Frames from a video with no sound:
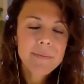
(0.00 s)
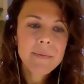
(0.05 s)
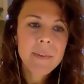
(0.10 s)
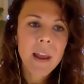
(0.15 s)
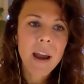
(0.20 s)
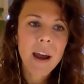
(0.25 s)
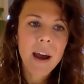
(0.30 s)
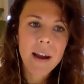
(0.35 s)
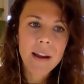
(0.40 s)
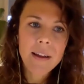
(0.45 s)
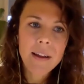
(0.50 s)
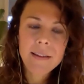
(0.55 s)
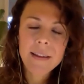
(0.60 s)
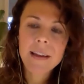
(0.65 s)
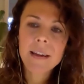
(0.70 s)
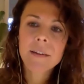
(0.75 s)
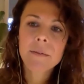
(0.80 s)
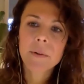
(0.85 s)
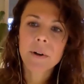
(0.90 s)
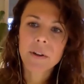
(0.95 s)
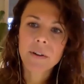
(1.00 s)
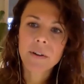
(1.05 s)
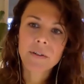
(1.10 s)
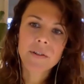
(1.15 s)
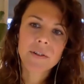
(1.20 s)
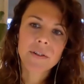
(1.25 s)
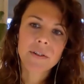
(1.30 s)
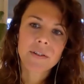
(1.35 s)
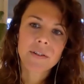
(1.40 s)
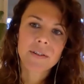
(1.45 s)
I think
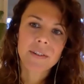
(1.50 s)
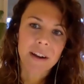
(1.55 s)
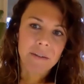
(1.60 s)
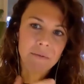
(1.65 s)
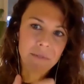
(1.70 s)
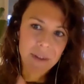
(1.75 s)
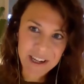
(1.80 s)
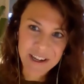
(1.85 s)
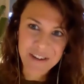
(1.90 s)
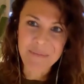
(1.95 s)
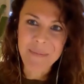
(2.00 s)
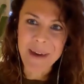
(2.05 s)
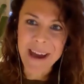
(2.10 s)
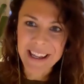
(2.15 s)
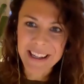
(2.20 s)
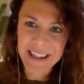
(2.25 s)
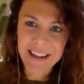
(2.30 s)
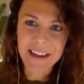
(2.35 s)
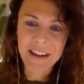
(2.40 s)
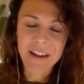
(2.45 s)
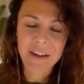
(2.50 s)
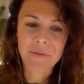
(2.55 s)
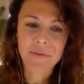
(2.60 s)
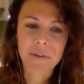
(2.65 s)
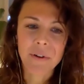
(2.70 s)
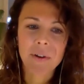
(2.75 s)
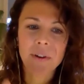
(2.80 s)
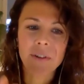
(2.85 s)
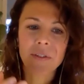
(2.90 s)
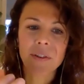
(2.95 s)
I recommend that you
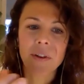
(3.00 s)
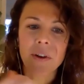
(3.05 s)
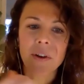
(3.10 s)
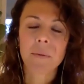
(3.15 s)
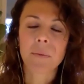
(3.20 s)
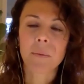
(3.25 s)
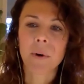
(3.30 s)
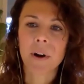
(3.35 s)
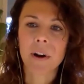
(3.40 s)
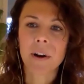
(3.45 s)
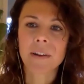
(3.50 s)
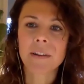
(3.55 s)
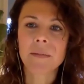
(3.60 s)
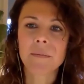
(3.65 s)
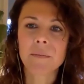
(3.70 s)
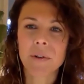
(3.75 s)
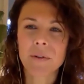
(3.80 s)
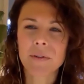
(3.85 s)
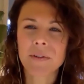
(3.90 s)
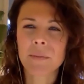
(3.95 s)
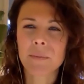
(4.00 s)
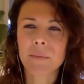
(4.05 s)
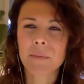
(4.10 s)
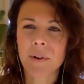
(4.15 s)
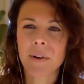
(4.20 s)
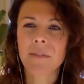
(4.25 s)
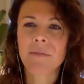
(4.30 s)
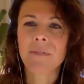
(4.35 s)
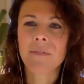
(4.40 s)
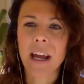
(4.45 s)
focus on what are the most
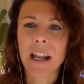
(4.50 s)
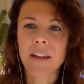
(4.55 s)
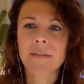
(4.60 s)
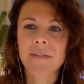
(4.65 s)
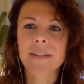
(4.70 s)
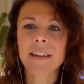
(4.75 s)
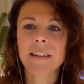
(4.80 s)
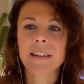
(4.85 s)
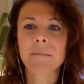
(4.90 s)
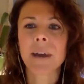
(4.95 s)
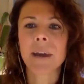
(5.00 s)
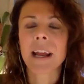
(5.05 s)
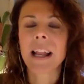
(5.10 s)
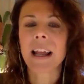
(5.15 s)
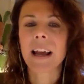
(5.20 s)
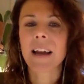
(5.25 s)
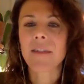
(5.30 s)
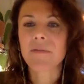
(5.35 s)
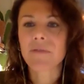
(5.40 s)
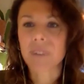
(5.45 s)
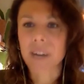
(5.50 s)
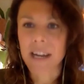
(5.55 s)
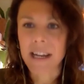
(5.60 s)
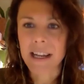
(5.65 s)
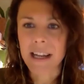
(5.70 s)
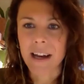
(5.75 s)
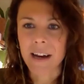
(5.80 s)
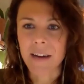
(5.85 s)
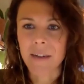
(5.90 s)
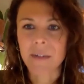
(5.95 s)
important values in my life right
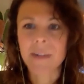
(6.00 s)
now